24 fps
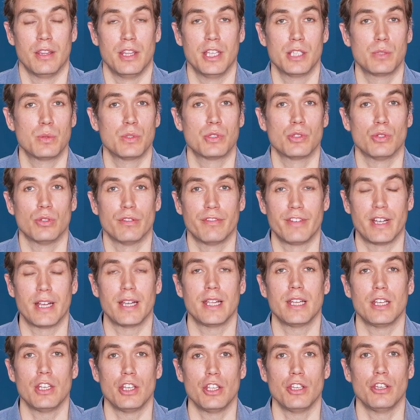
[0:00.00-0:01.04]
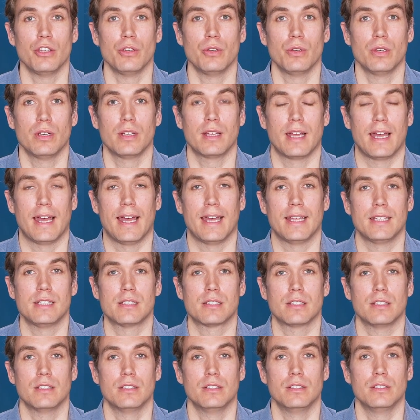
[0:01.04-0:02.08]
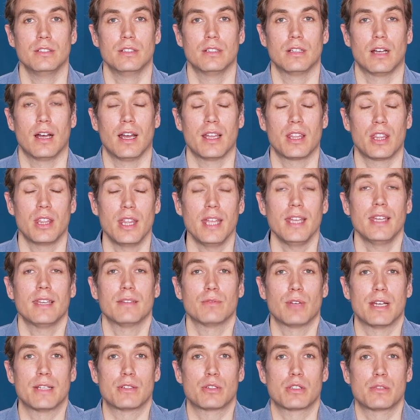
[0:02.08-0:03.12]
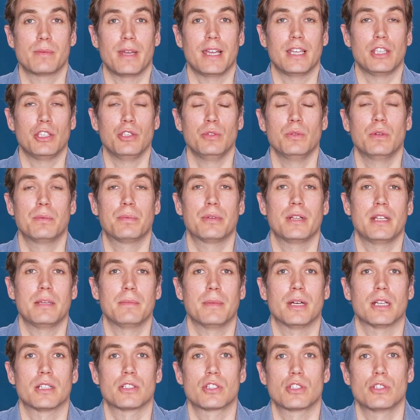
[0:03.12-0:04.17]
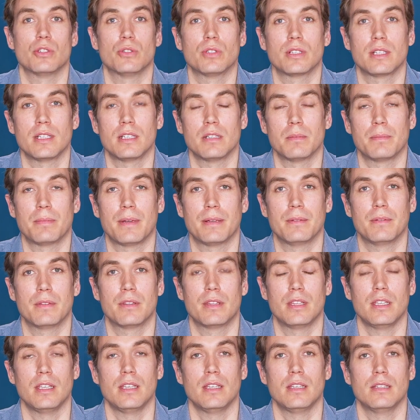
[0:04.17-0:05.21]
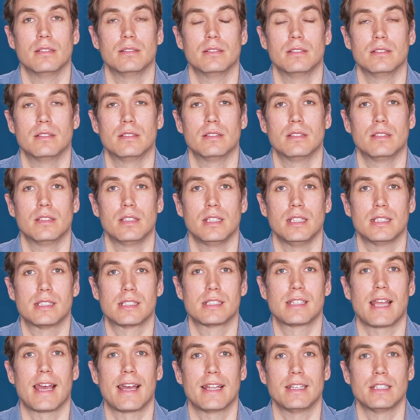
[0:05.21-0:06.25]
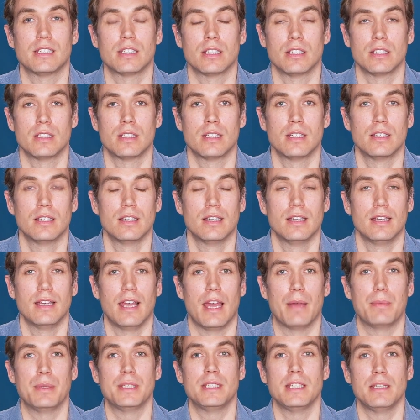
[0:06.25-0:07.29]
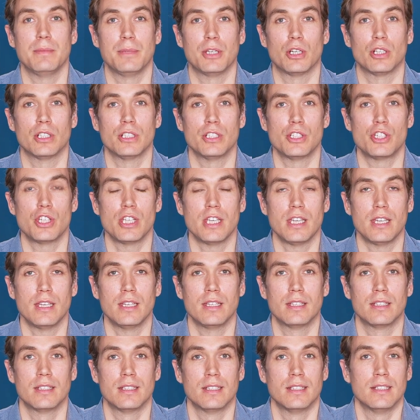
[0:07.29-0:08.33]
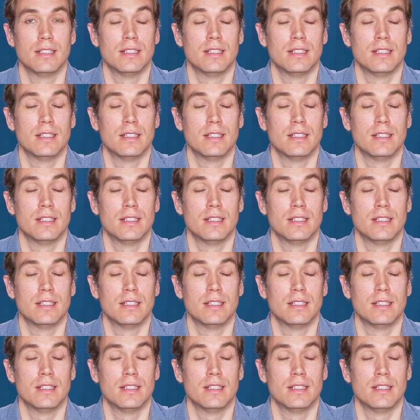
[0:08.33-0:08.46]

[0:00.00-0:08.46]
this was all very new. And I think in retrospect, you were pretty much talking about the standard epidemiology